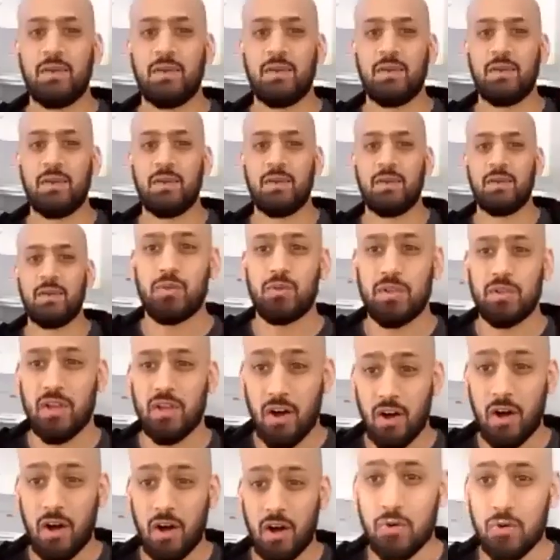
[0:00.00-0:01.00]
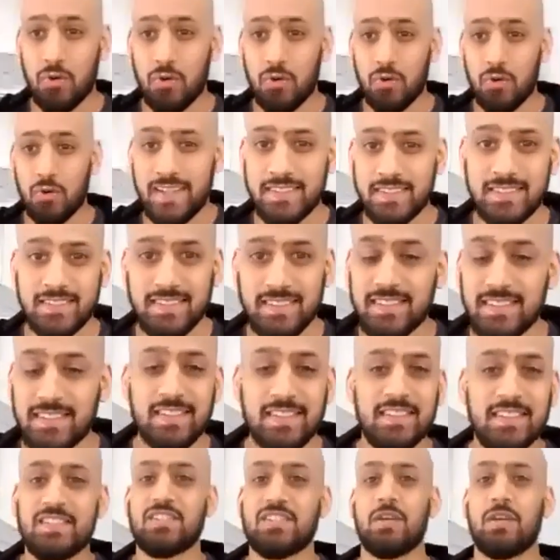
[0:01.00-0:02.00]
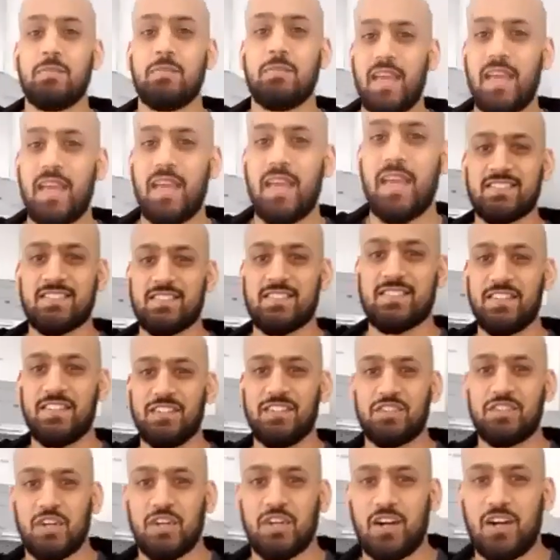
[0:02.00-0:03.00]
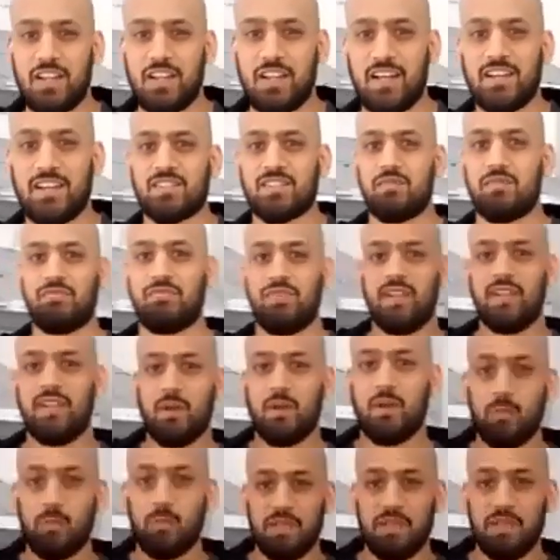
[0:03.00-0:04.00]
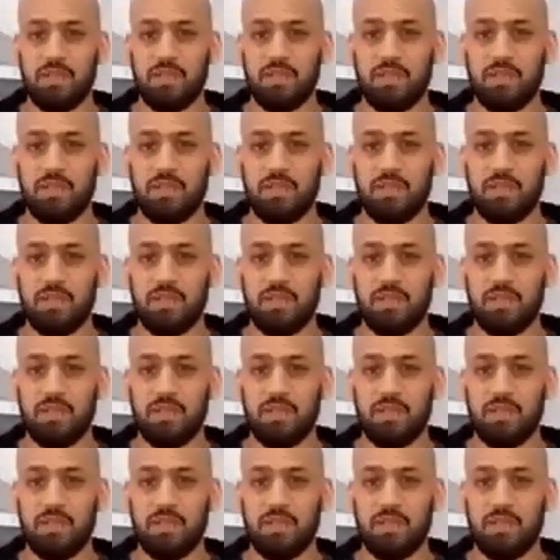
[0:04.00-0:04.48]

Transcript: going to be doing the art project. It's going to be excellent, inshallah. Something a little bit different,